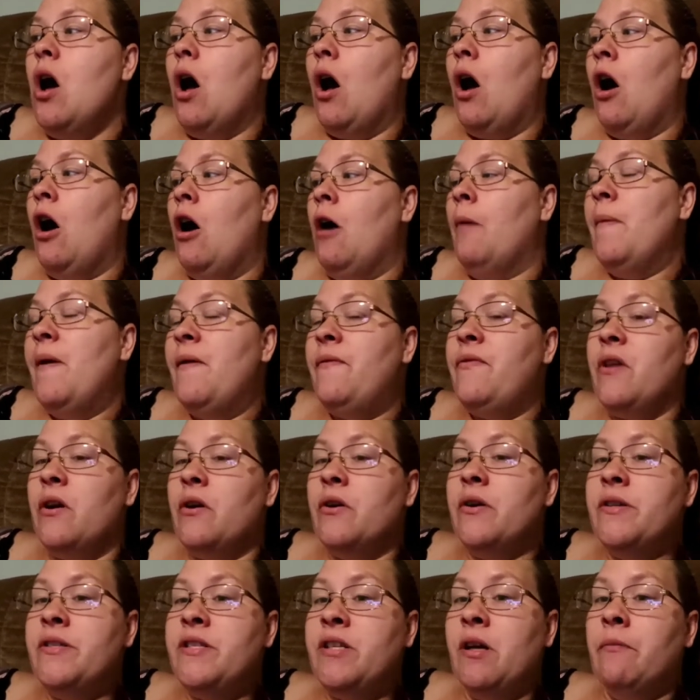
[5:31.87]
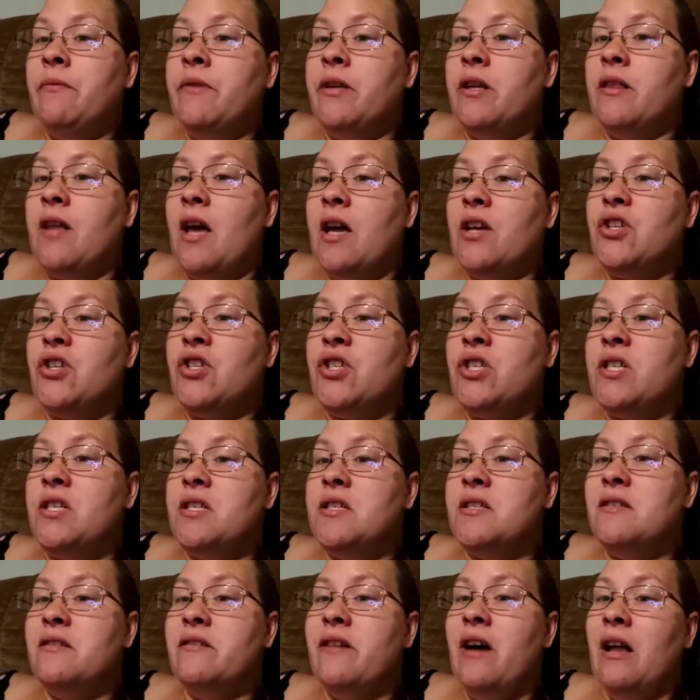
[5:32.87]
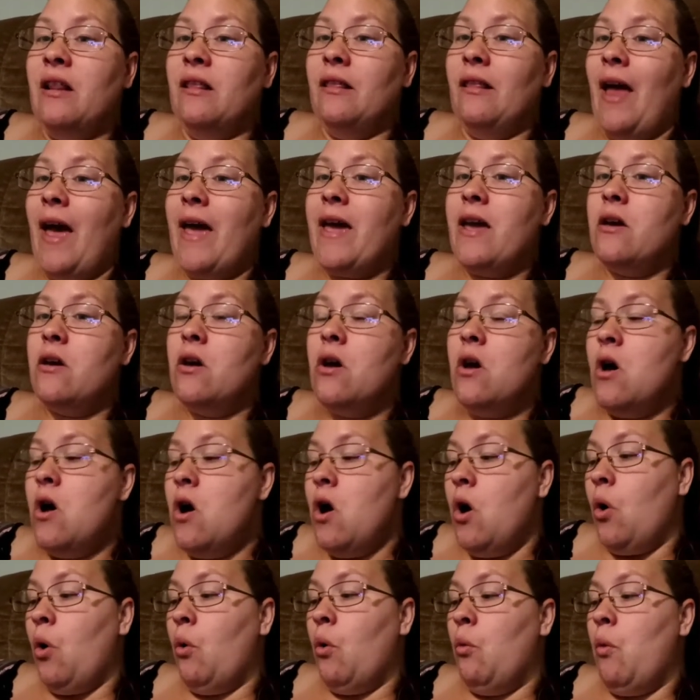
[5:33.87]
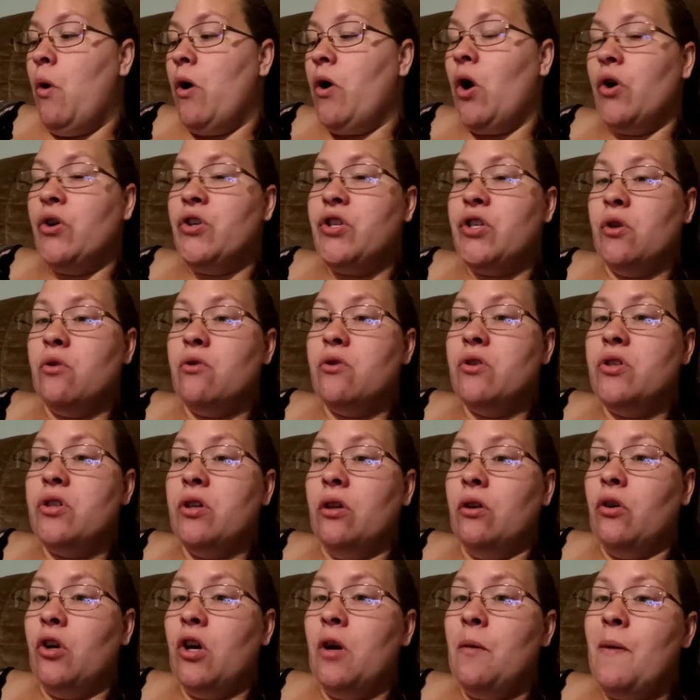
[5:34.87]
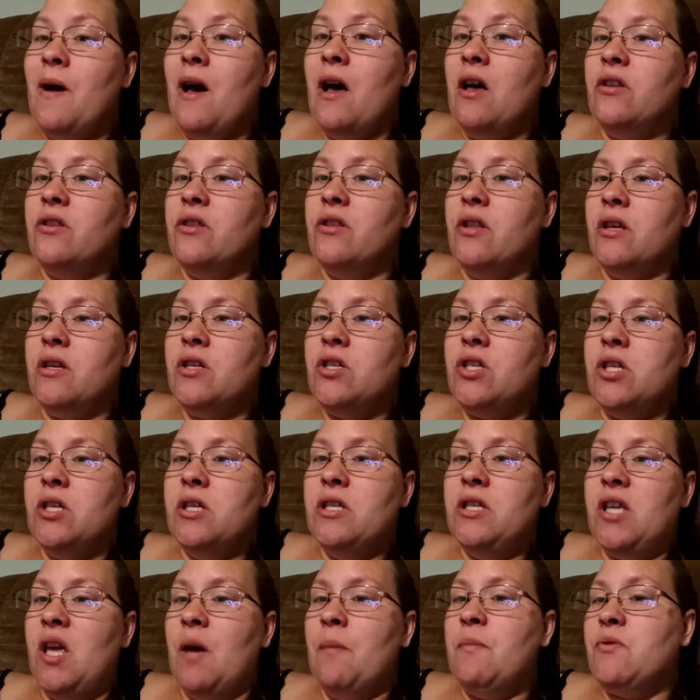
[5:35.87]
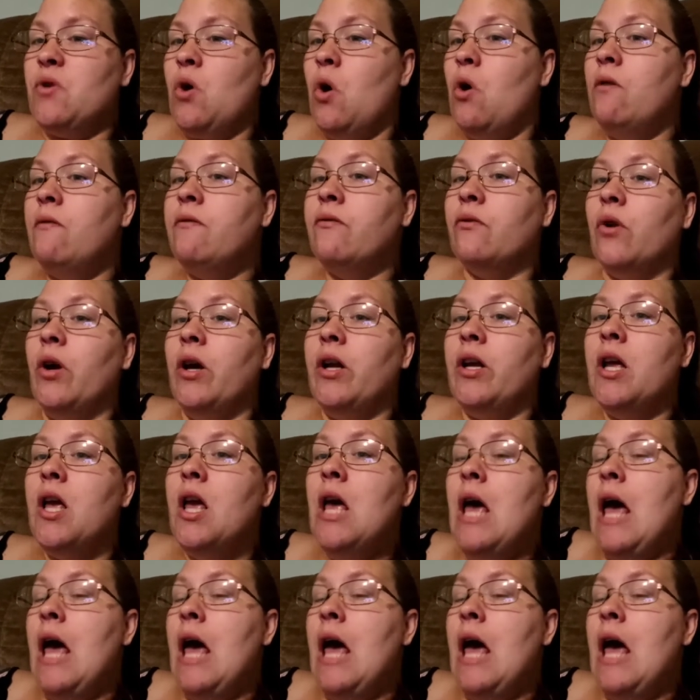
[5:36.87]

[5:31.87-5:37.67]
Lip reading: If there is something that she does not like or want her children to learn about, then she skips over it,